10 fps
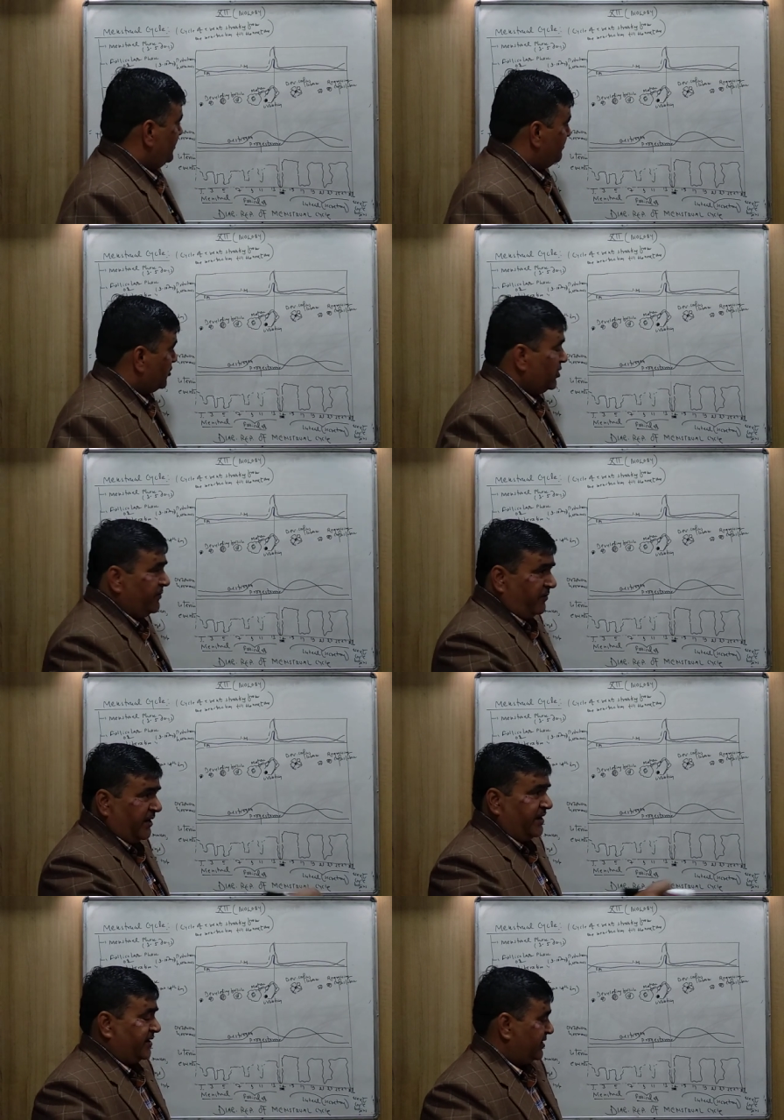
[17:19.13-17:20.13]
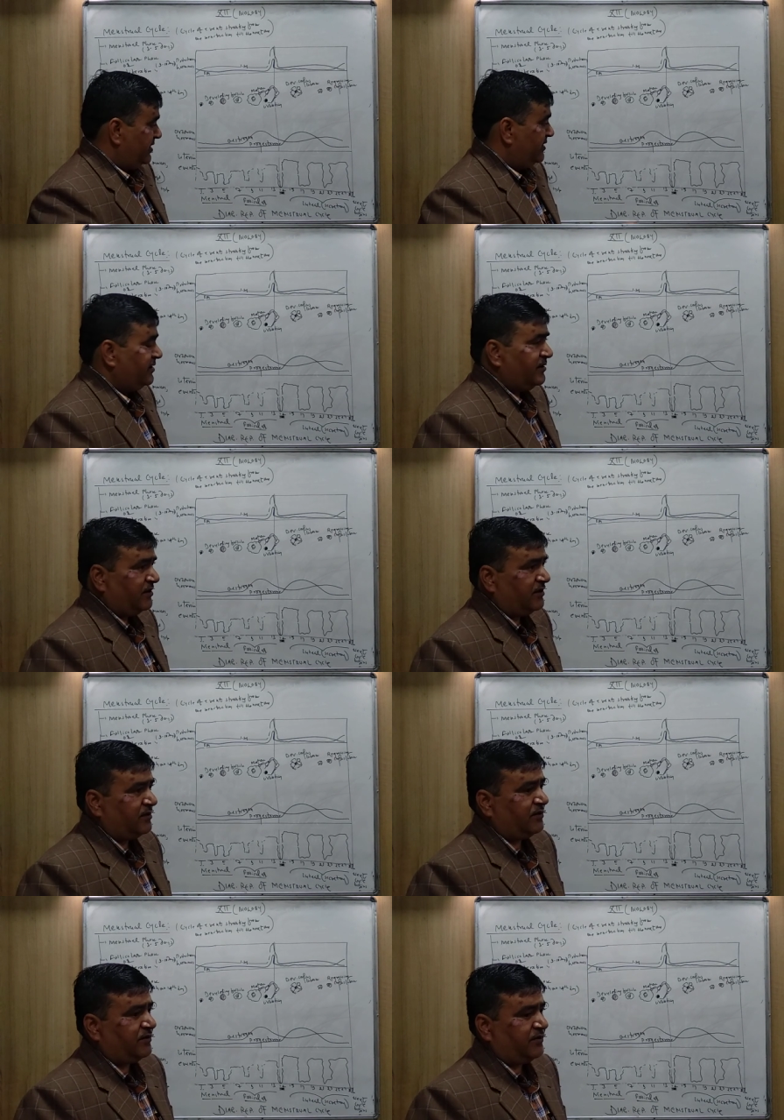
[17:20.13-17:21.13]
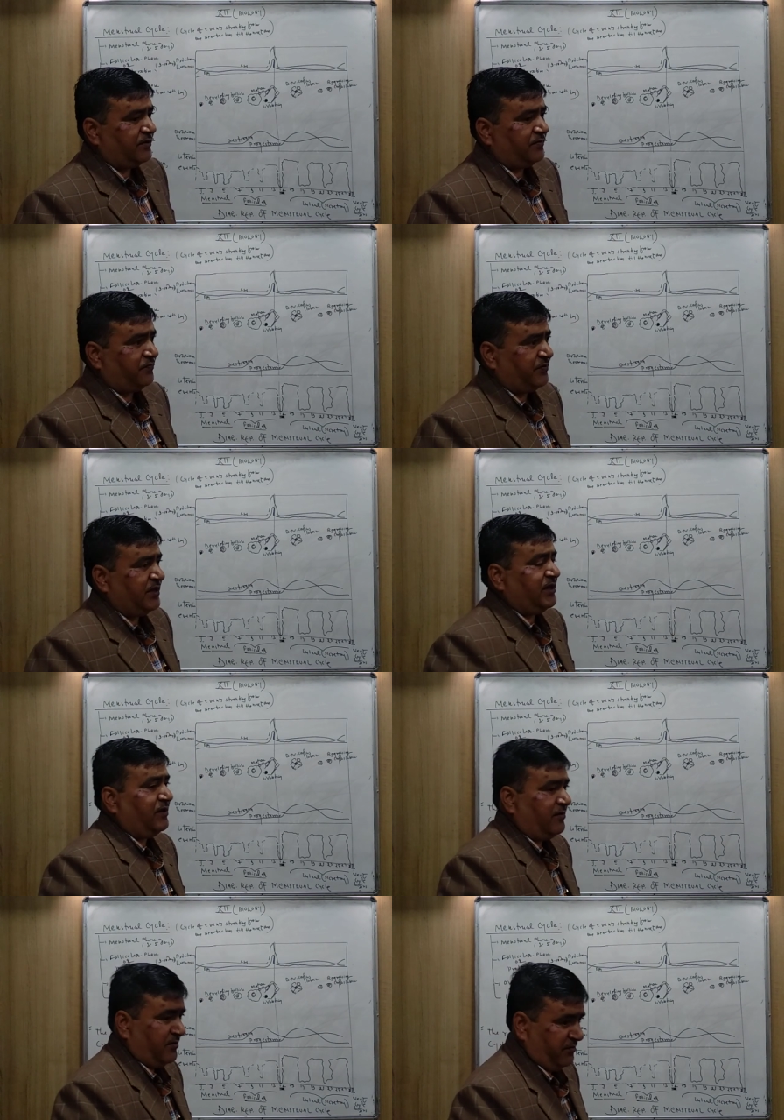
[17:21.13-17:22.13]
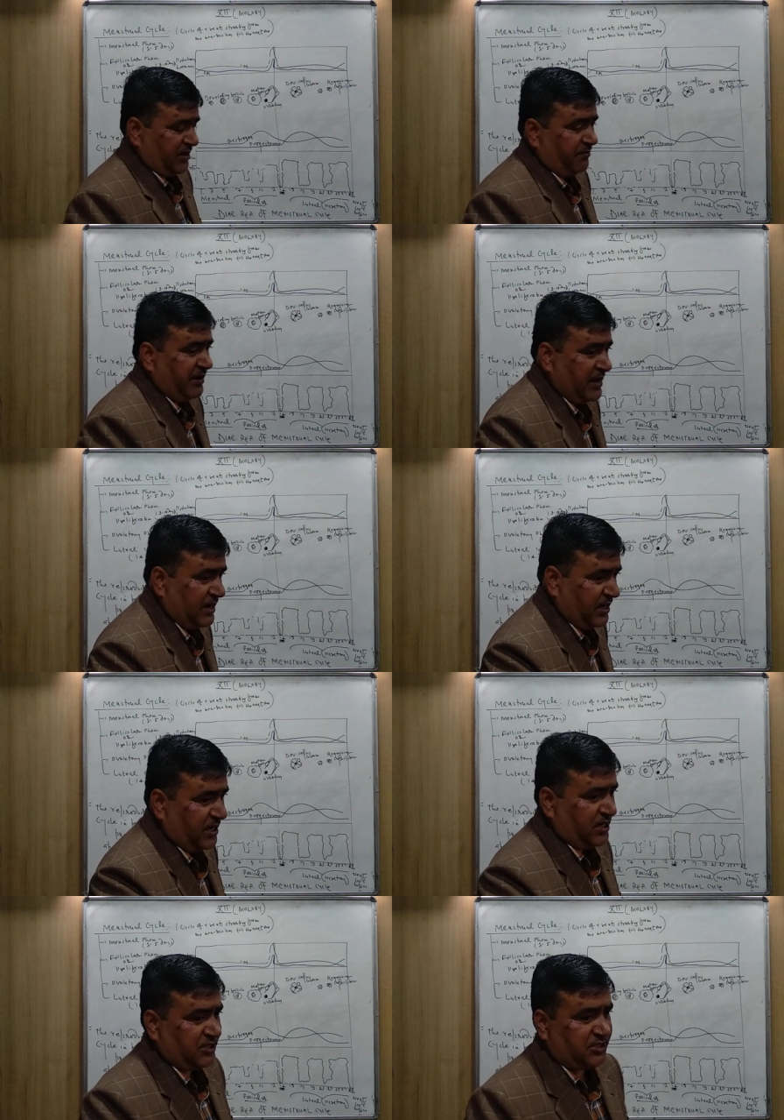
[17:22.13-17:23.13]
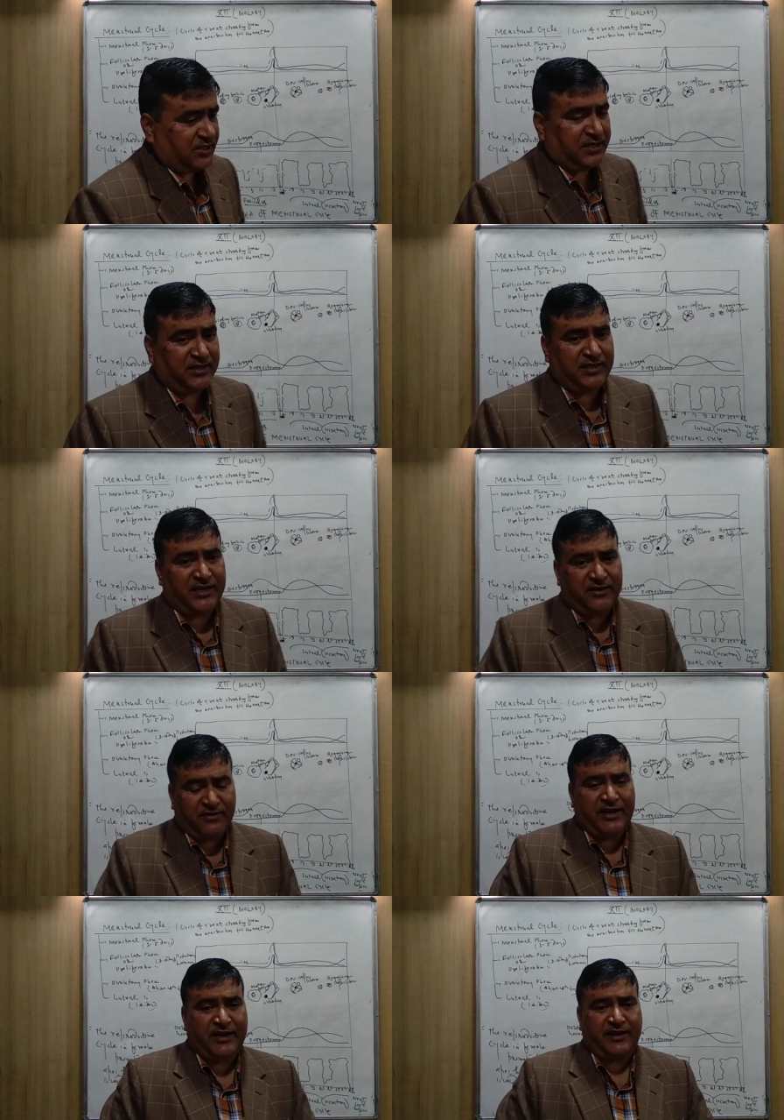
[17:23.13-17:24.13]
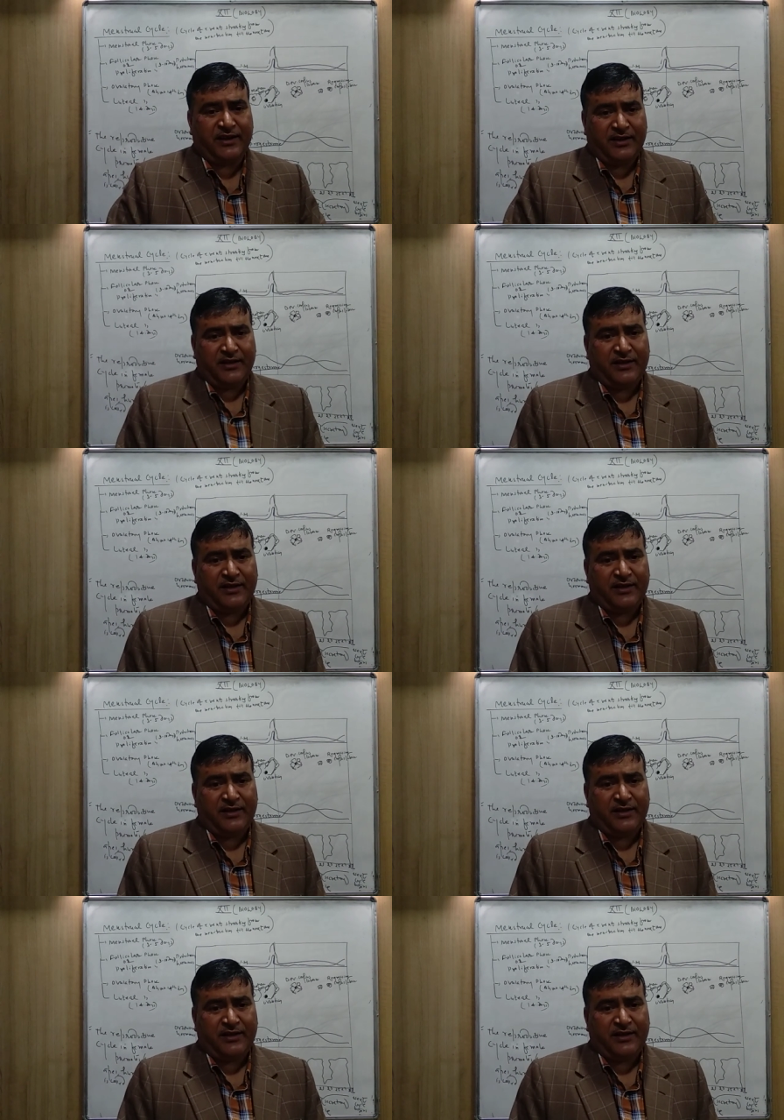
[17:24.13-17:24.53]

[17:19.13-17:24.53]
proliferate, they become enlarged, they divide,